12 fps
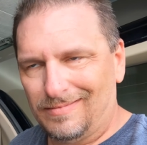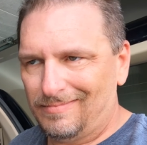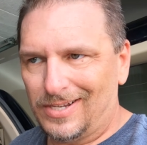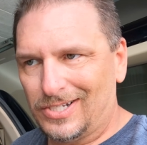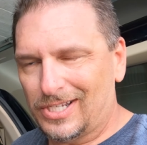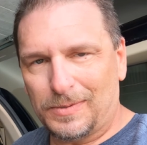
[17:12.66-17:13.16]

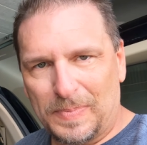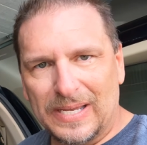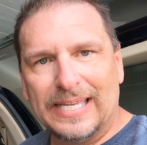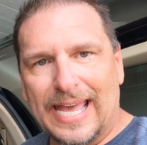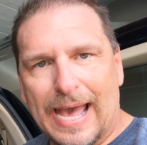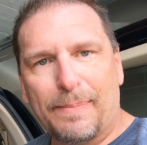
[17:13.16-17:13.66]
there's this
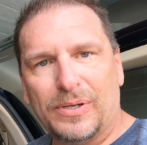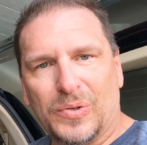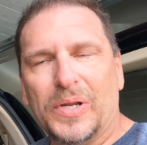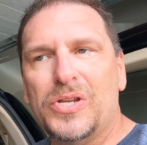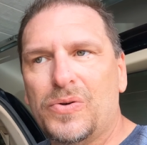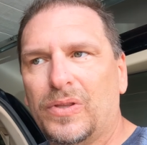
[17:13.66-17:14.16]
big gap
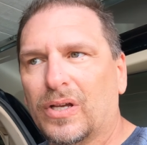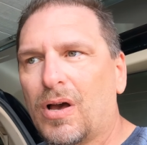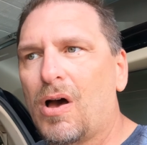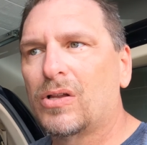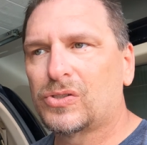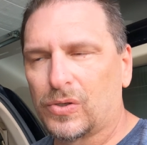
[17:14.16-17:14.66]
between you and the
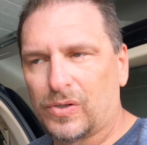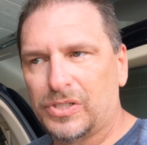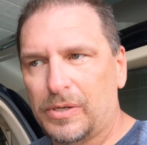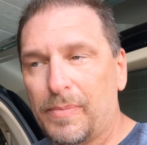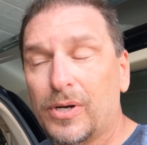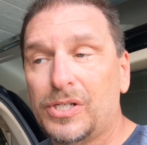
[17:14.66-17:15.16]
console because
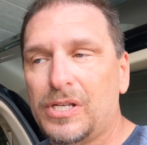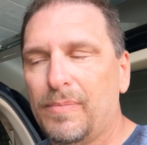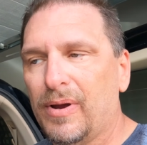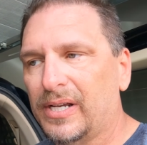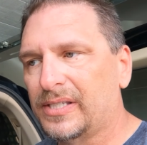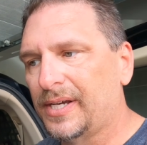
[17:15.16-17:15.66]
the emergency
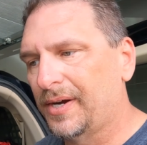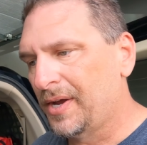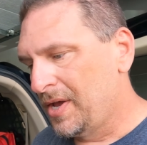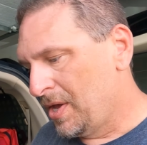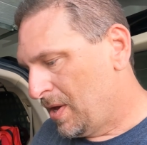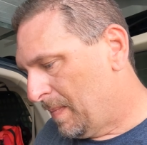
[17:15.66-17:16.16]
brake's there.
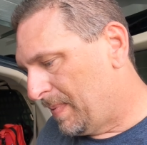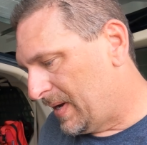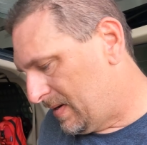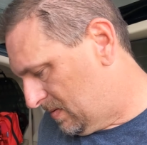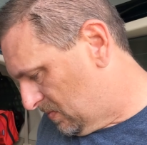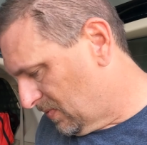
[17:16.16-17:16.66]

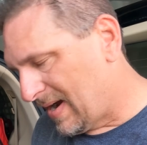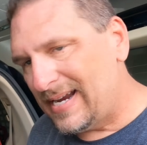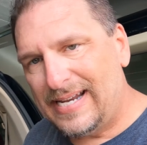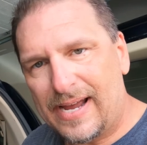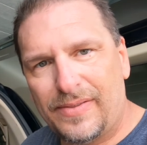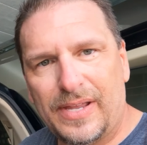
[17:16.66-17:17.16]
But
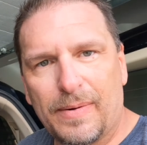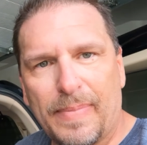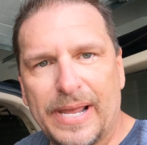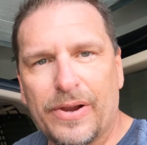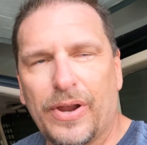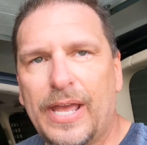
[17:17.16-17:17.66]
right down there
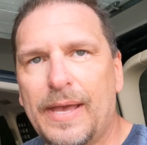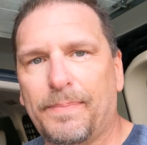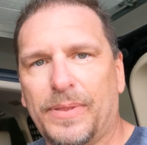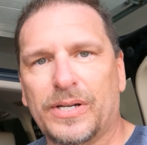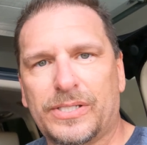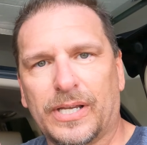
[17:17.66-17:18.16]
by your
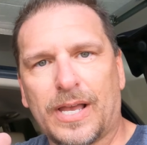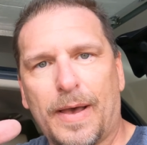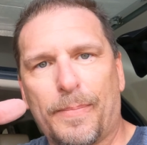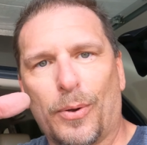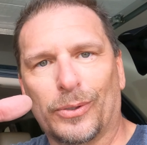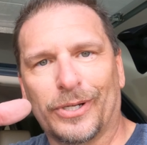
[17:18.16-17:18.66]
hip, there's a
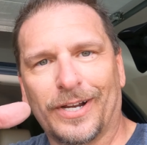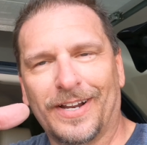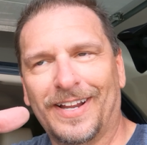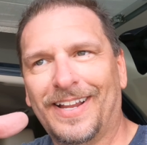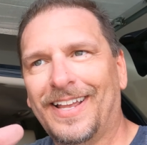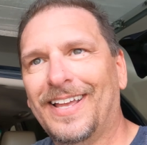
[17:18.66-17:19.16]
cup holder.
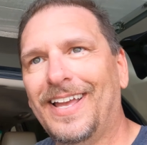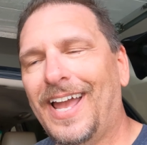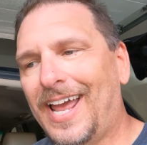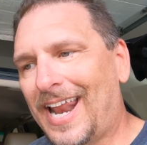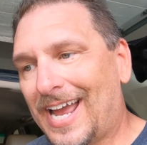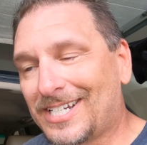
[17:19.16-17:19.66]

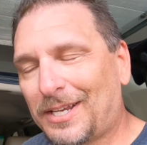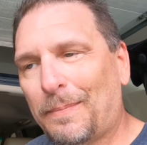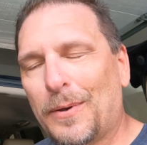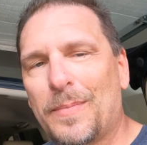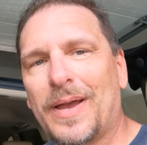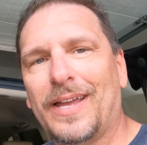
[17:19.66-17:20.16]
And I actually
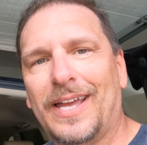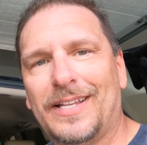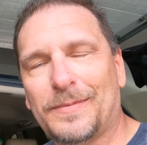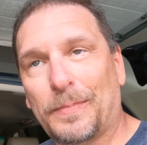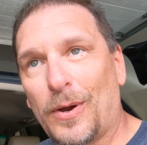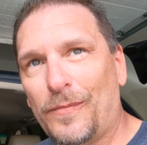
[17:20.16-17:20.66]
put
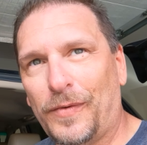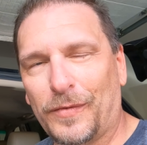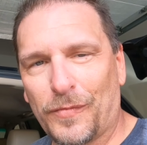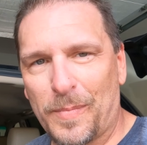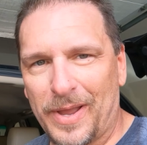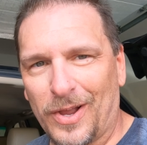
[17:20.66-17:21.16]
it's
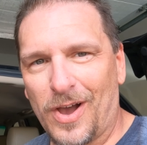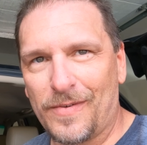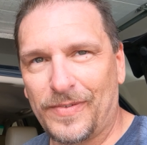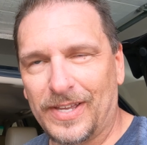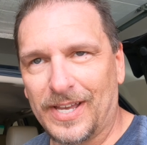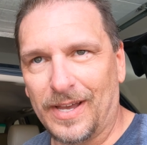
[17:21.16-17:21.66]
perfect for my
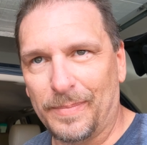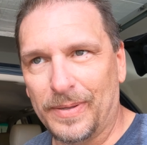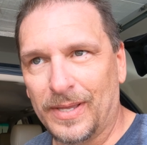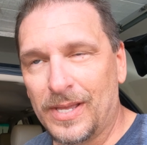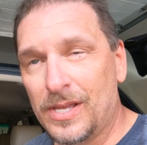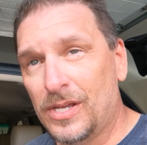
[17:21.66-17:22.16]
coffee cup.
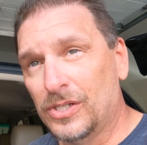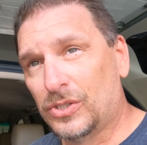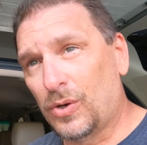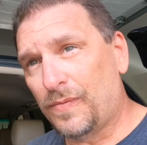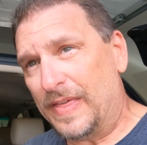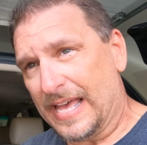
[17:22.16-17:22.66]

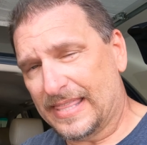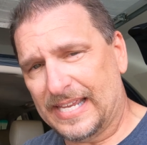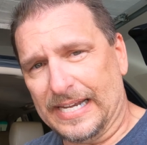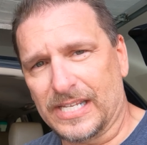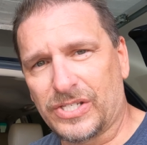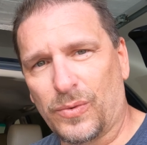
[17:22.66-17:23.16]
So if that
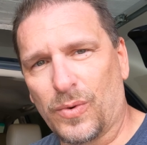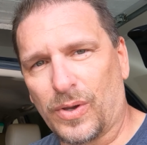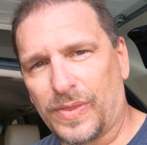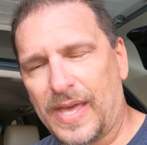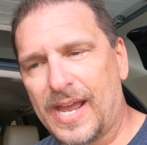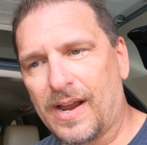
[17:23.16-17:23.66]
thing doesn't
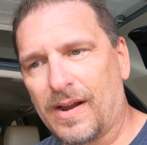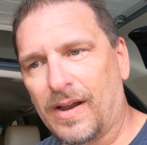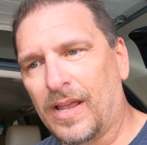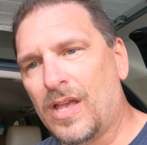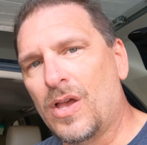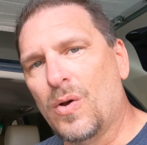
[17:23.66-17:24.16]
work there,
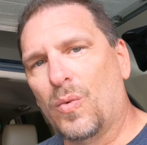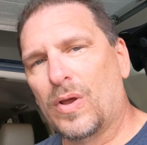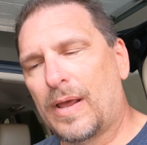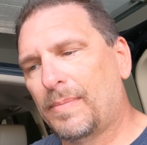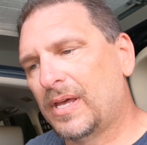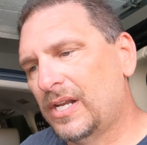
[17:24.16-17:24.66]

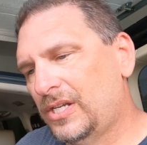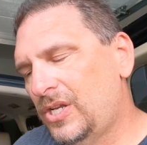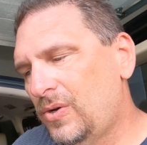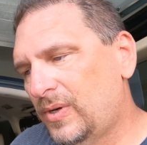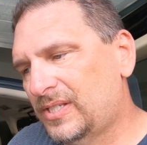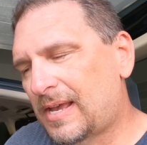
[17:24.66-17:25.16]
what I'm gonna
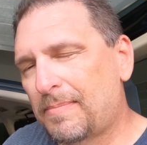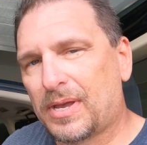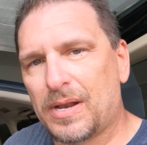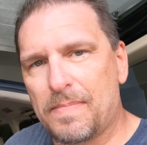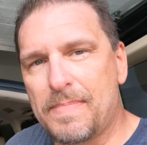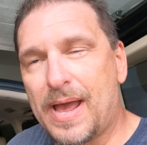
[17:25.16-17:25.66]
do is I'm
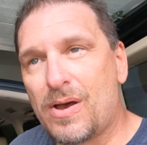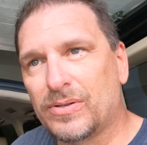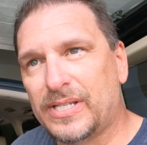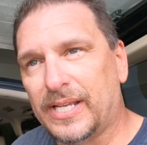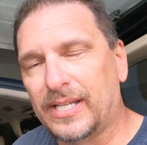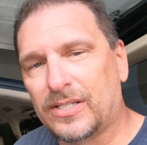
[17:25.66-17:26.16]
gonna
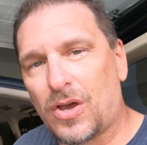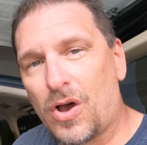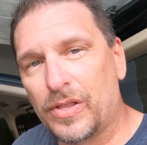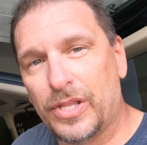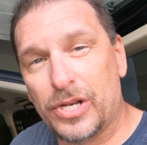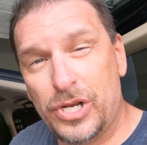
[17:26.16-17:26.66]
mount it
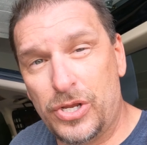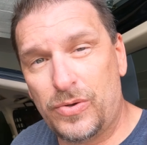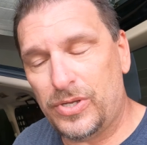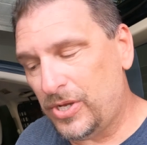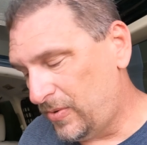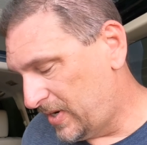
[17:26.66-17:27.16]
on the new
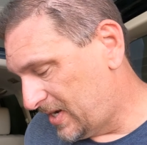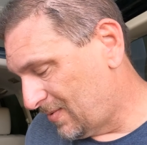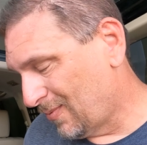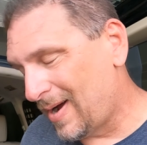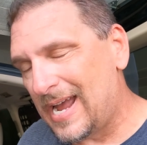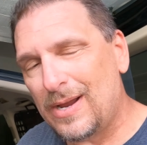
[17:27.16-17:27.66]
unit
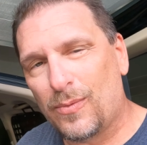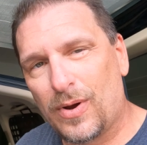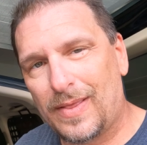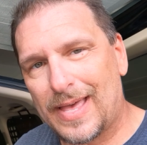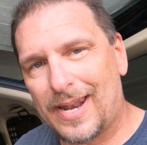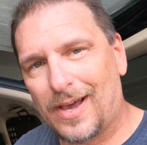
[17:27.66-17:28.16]
right
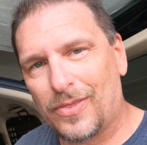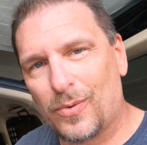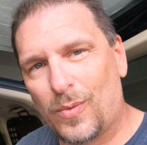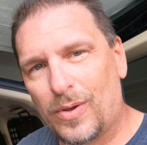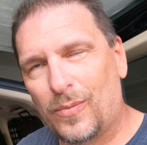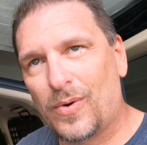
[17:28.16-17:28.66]
where that other
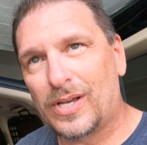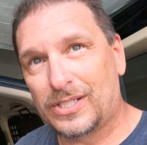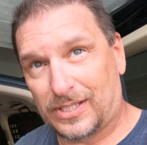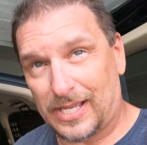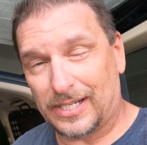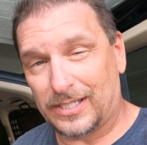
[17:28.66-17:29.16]
one
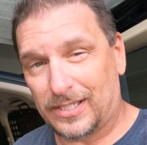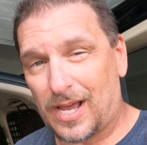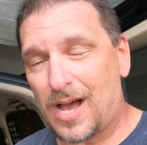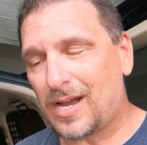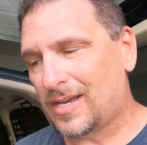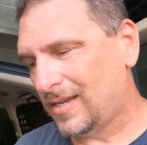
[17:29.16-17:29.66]
was, like
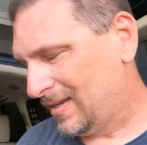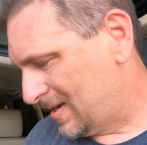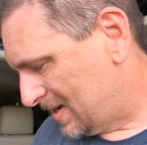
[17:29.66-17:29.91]
stock.